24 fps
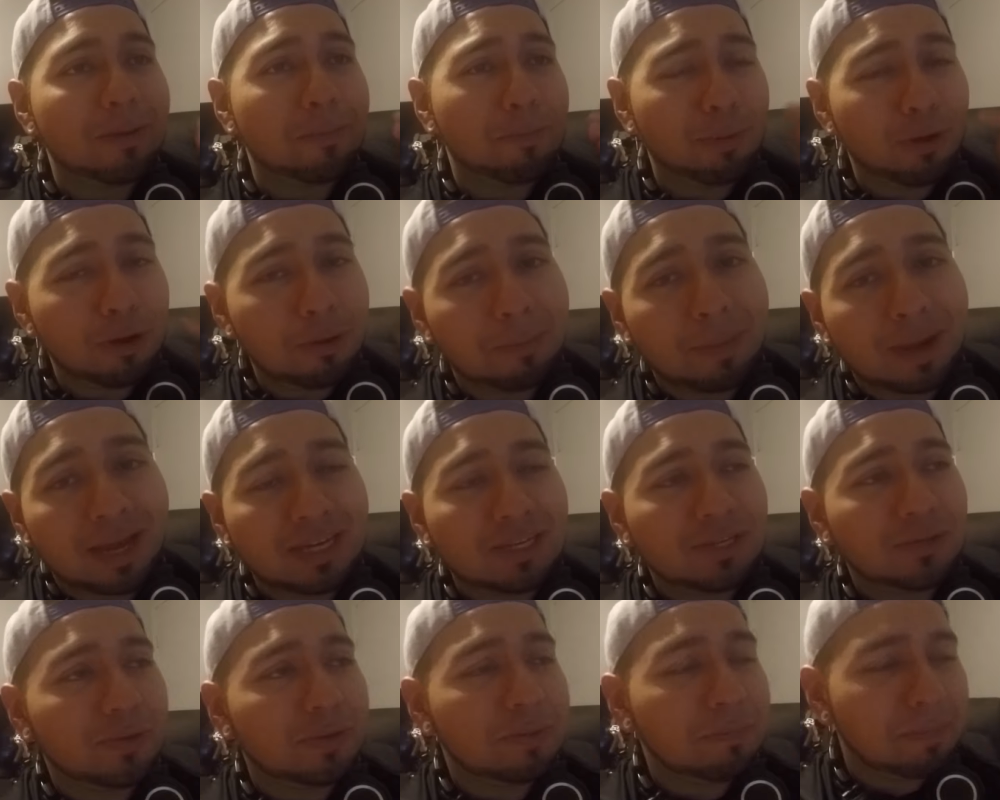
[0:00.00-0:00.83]
Put your
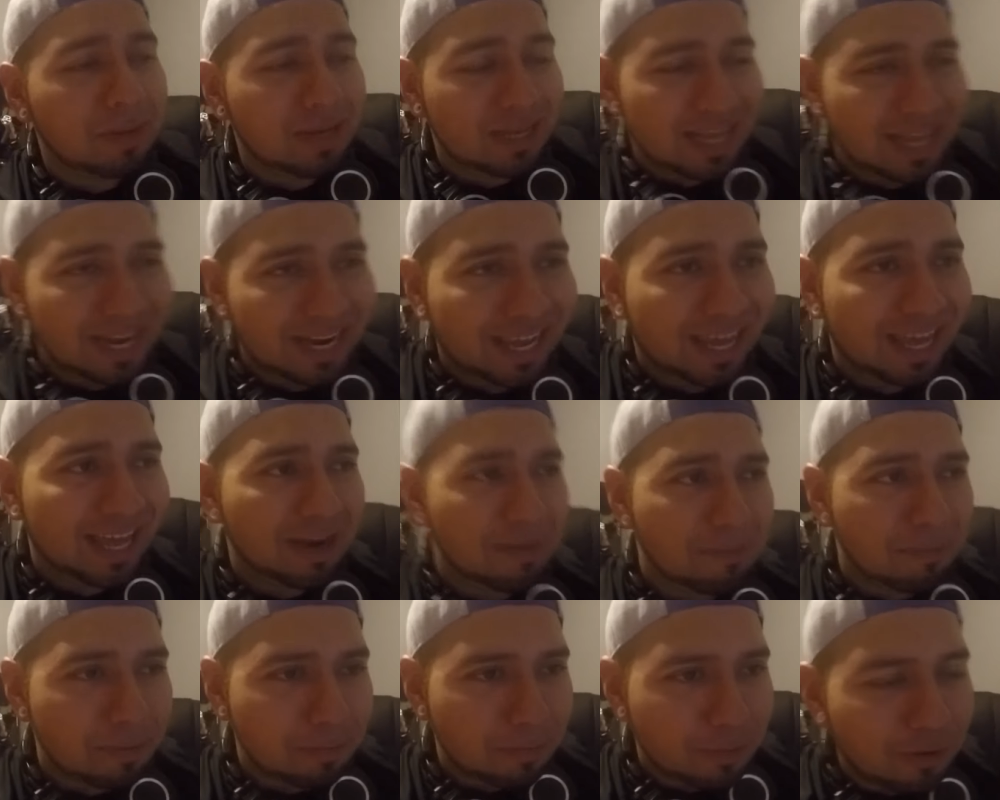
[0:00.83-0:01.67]
mind to it, be
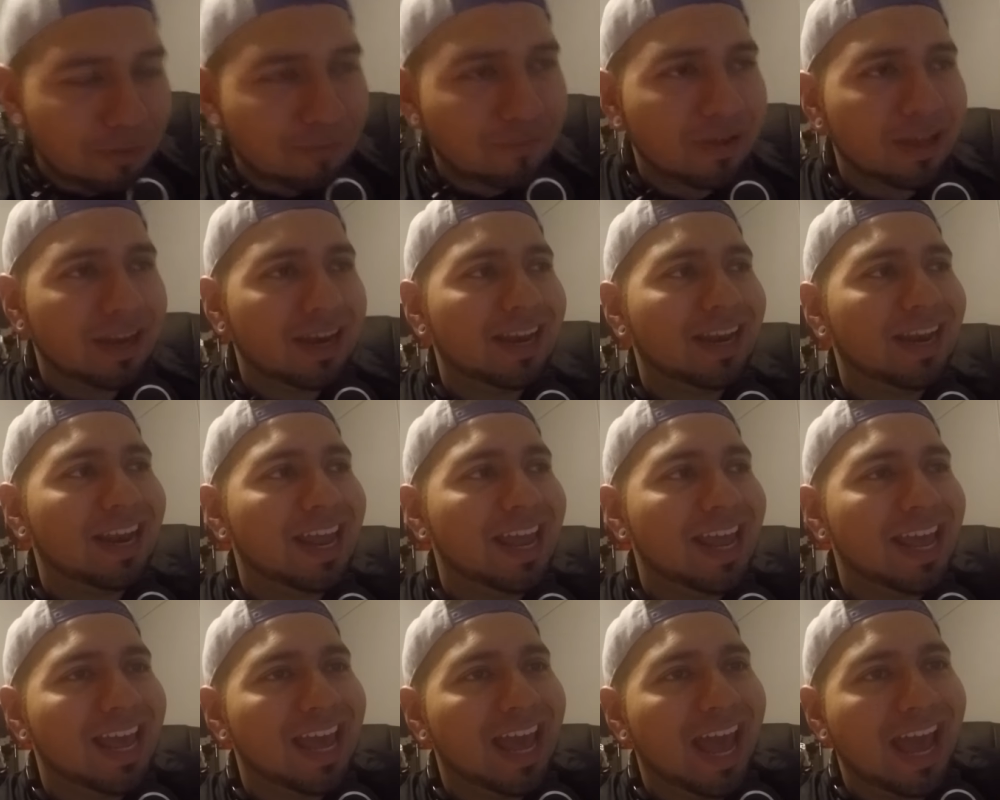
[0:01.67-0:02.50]
dedicated, be motivated,
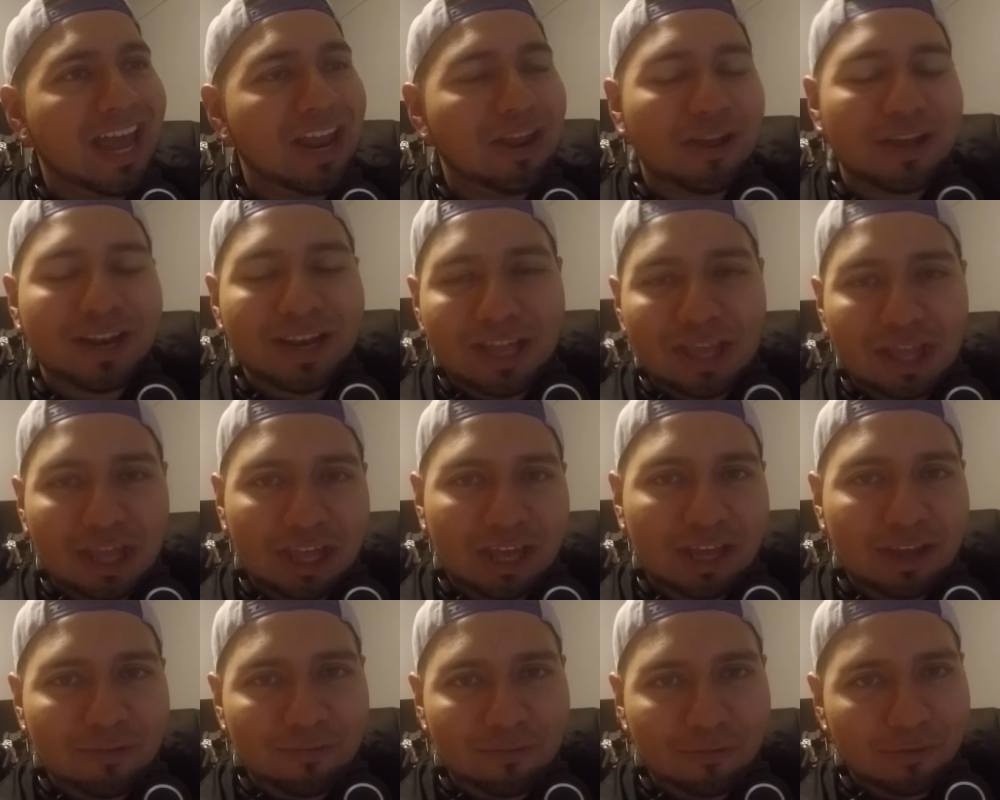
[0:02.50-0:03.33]
and you can
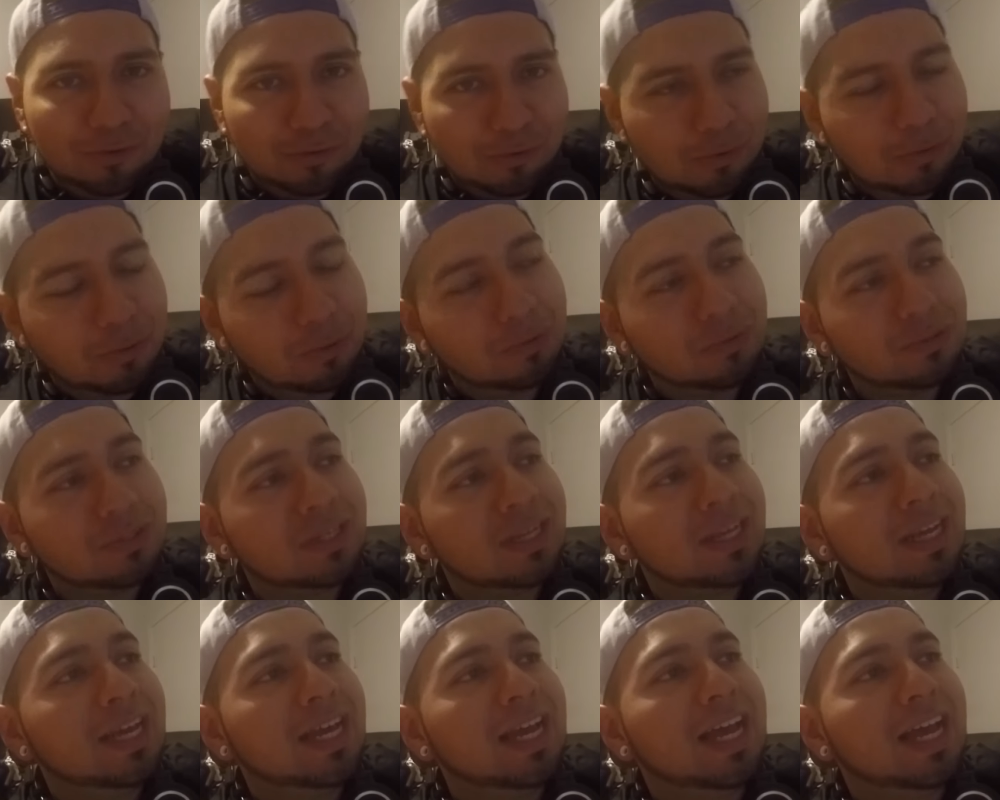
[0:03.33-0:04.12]
achieve your goals.